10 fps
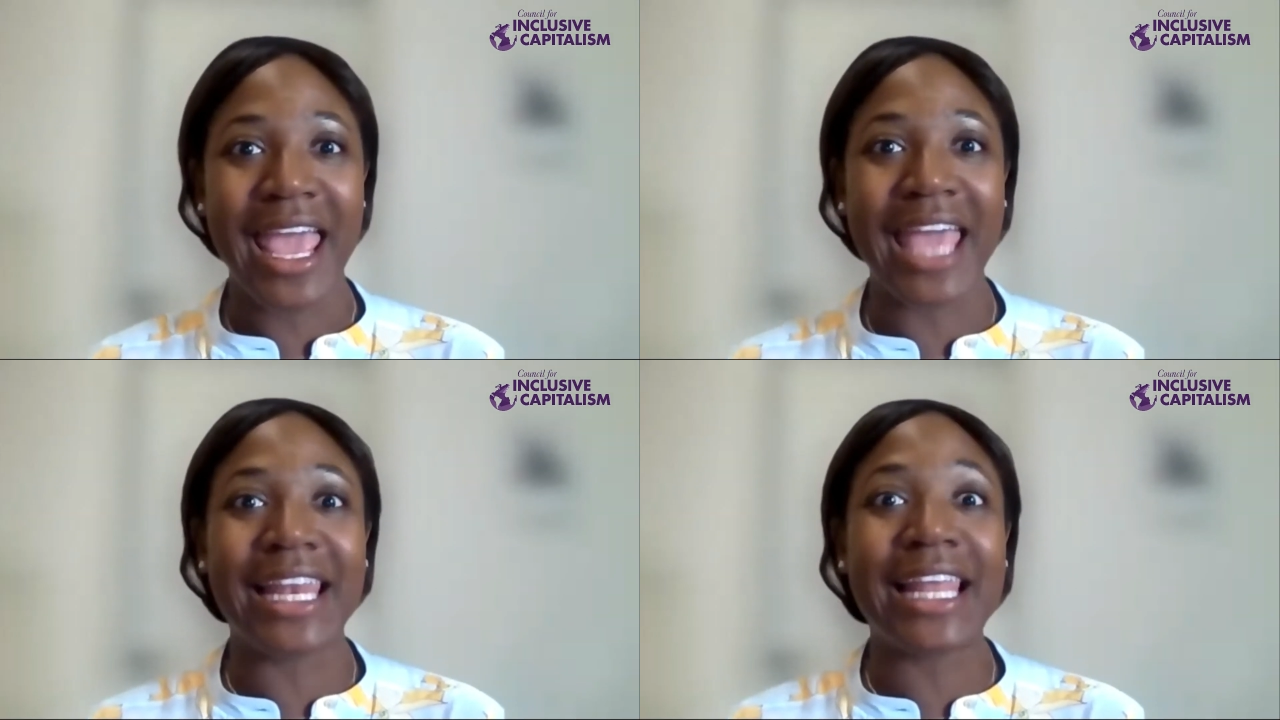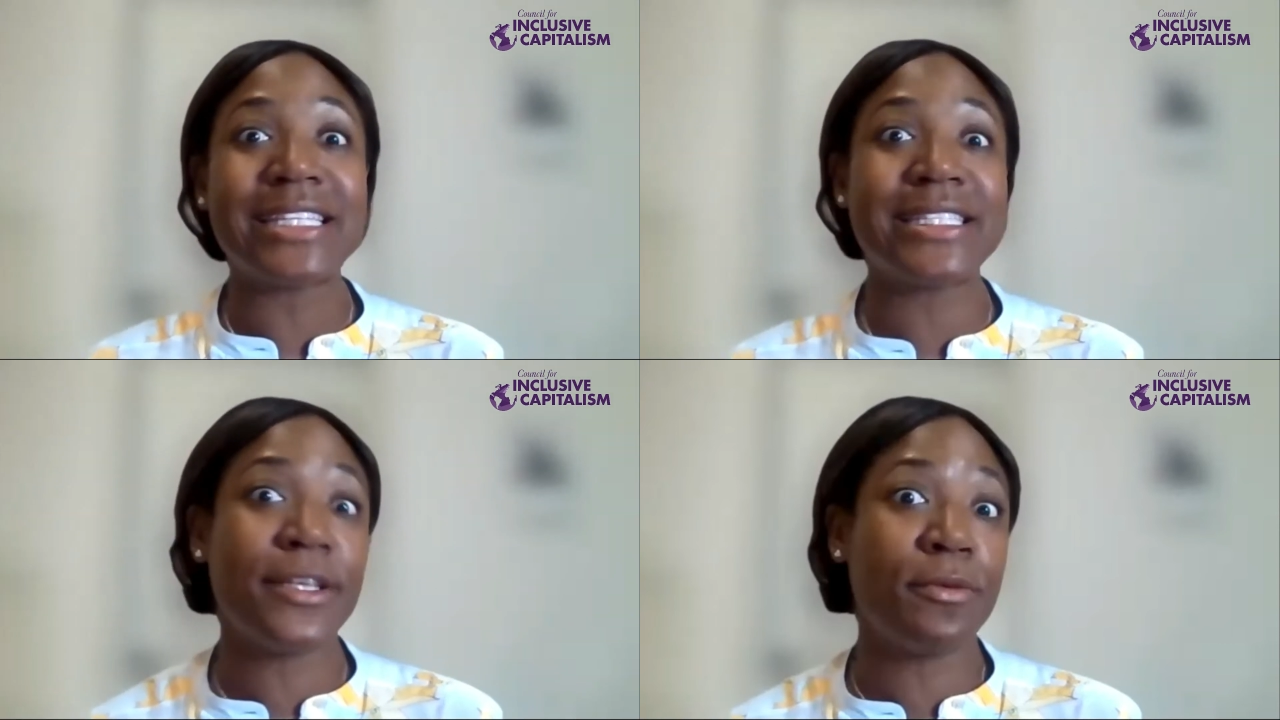and
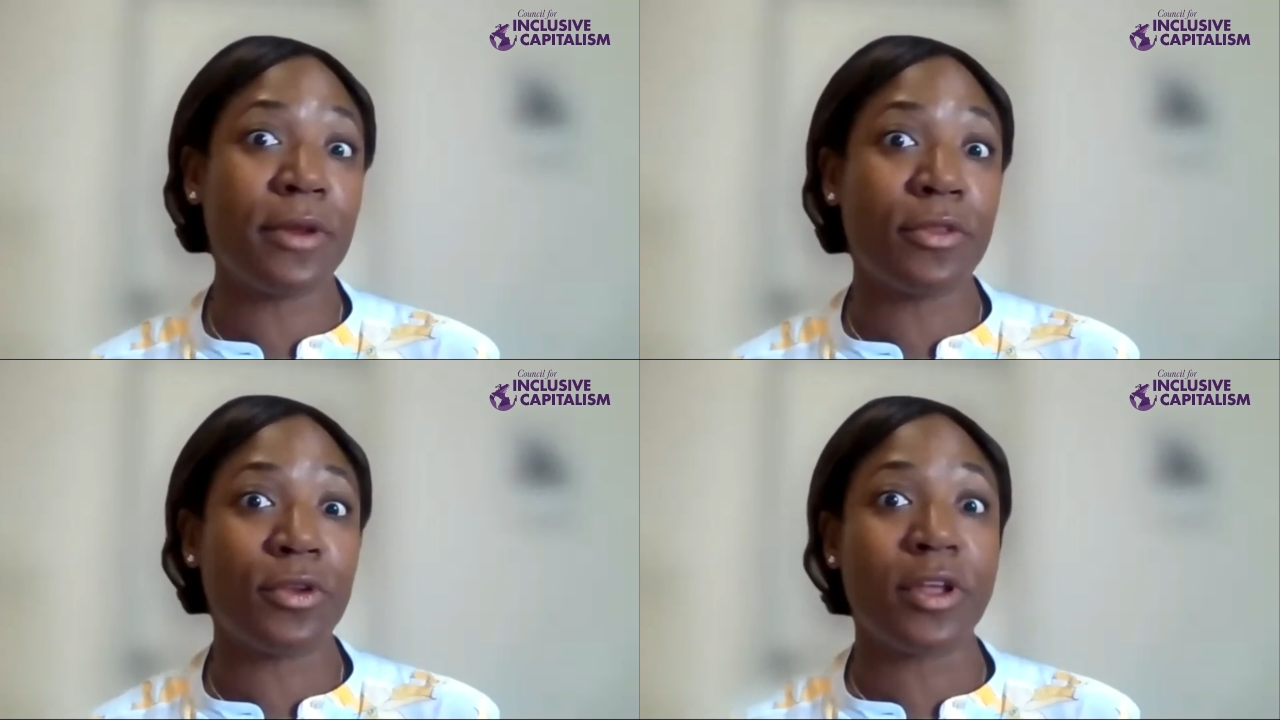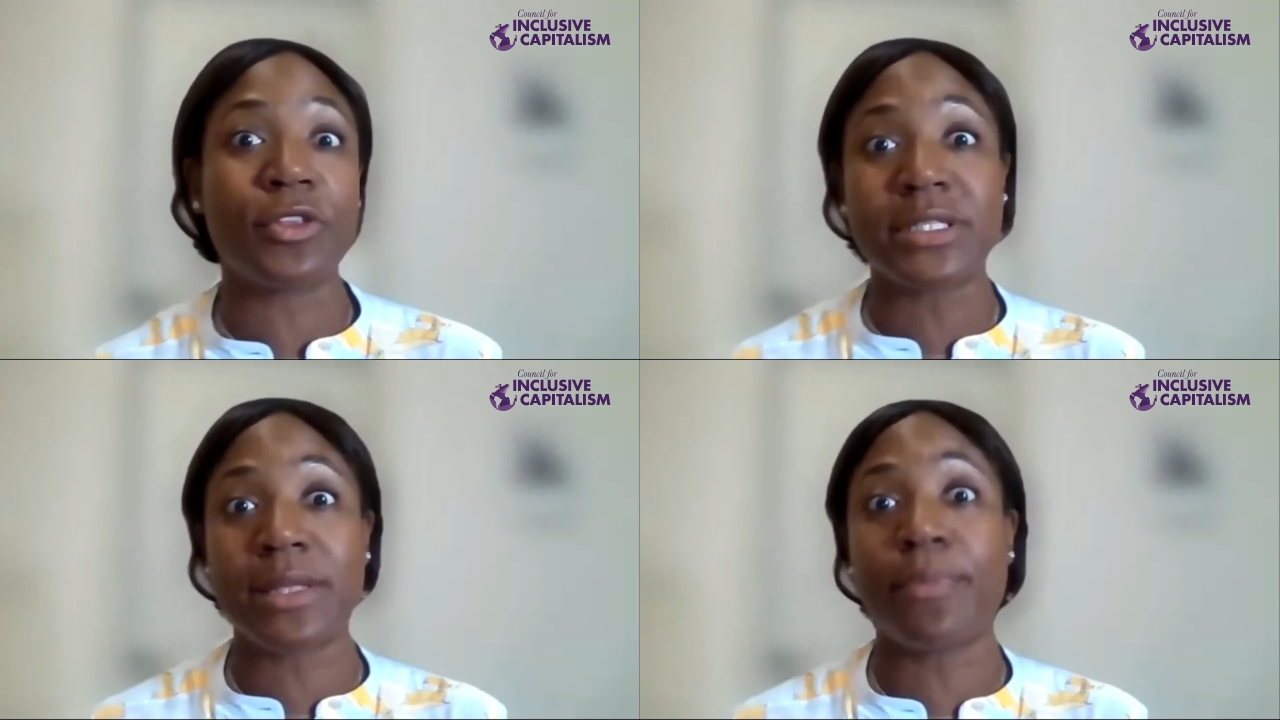let's see whether or not
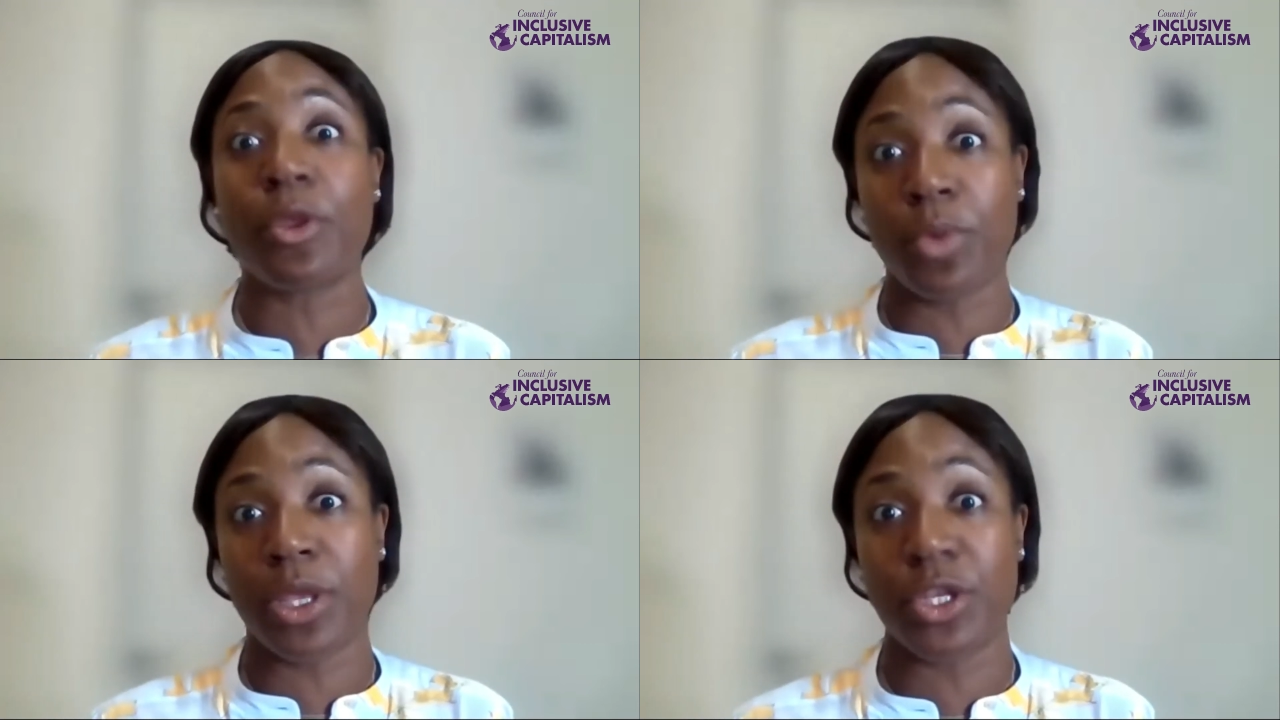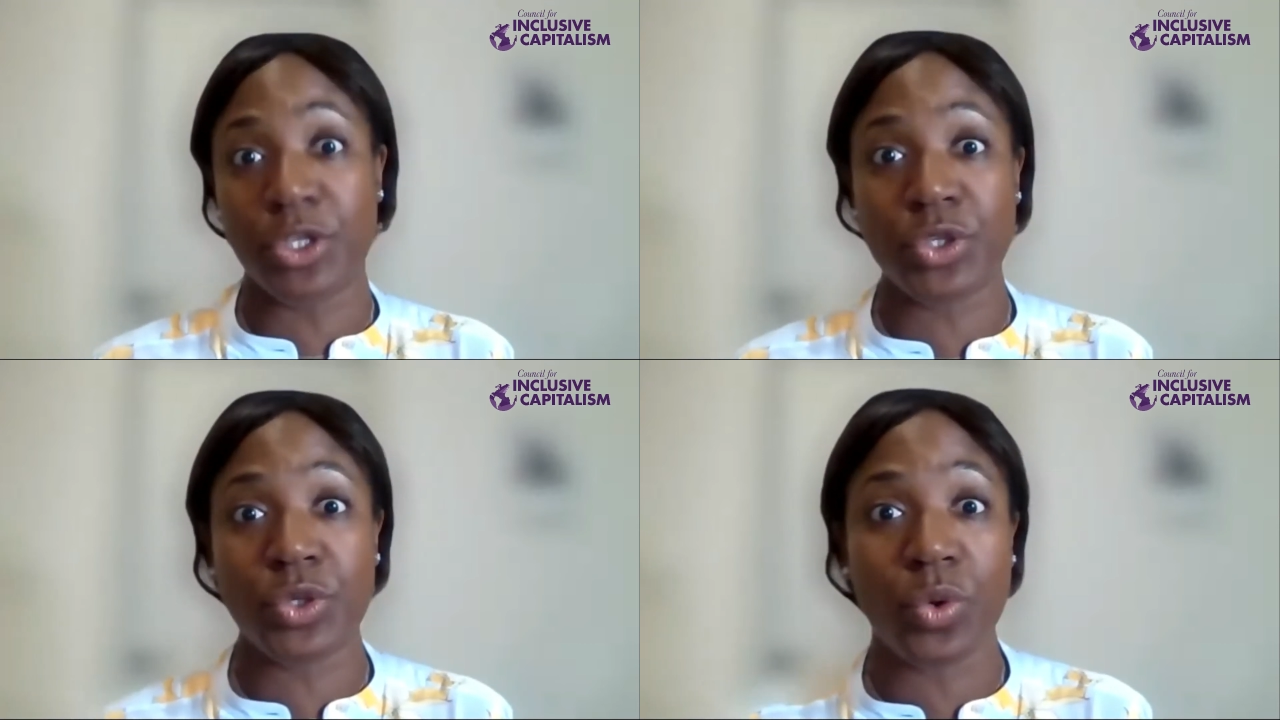there's something we can
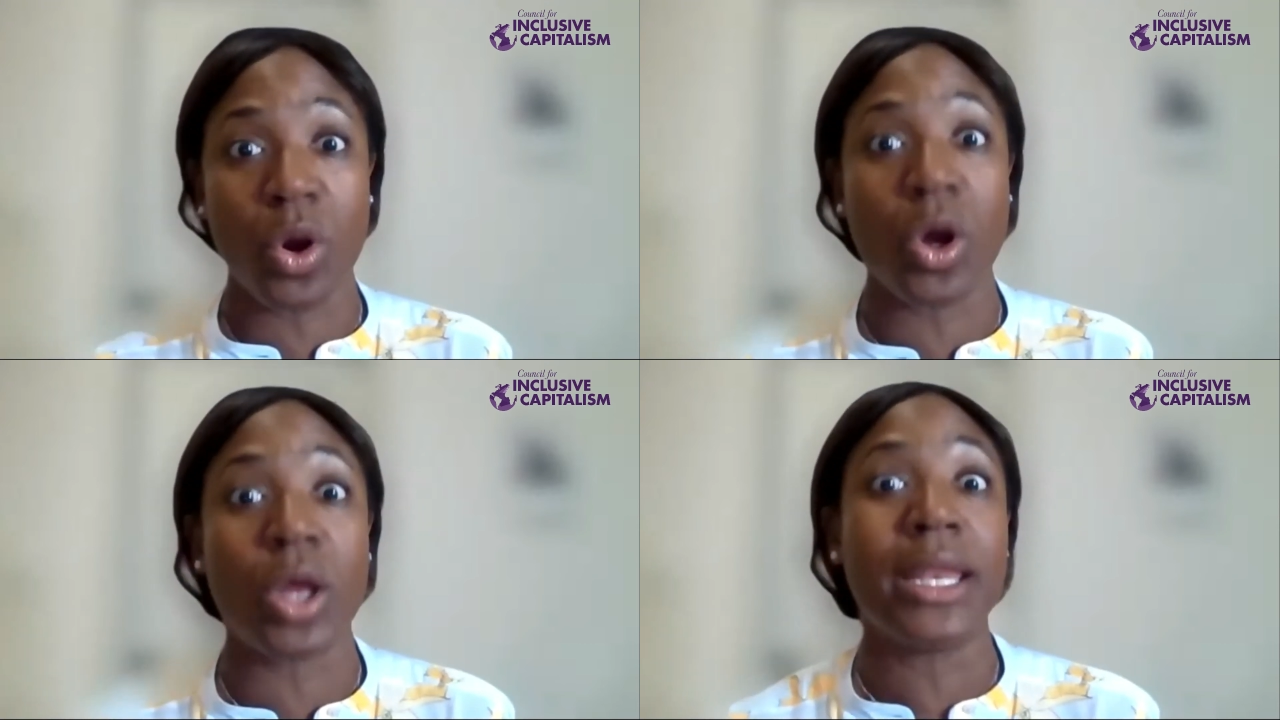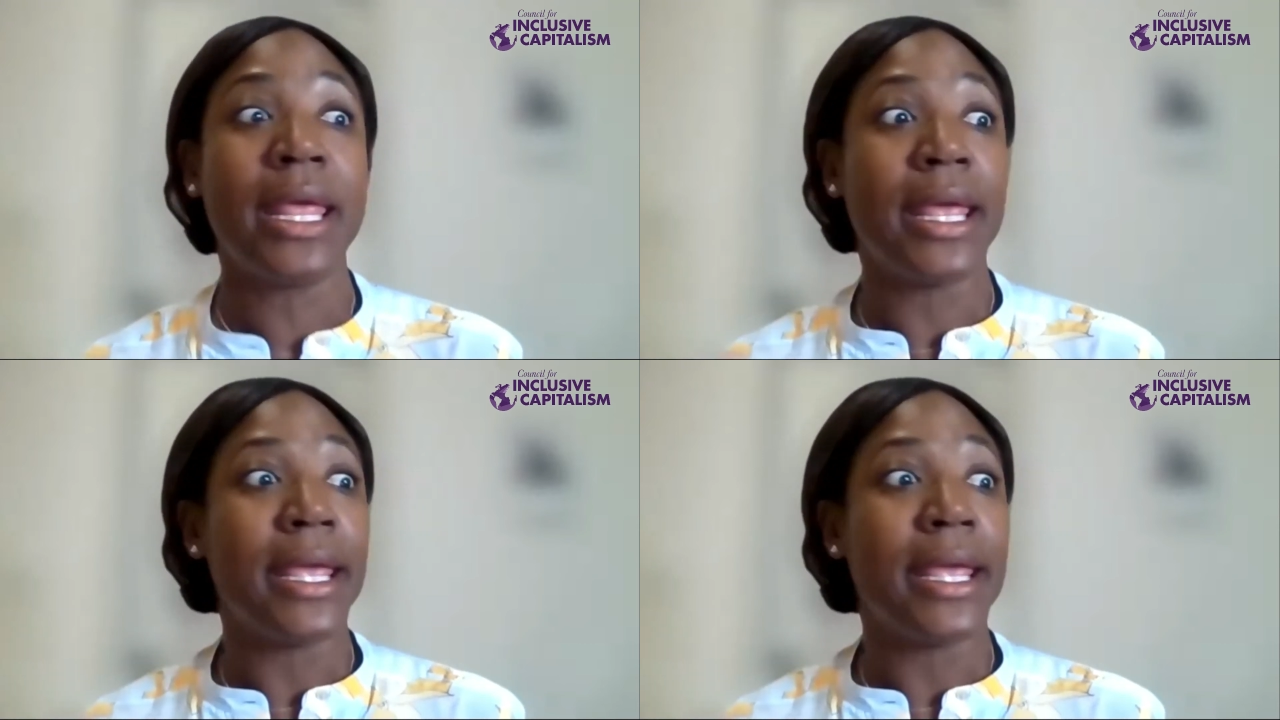do on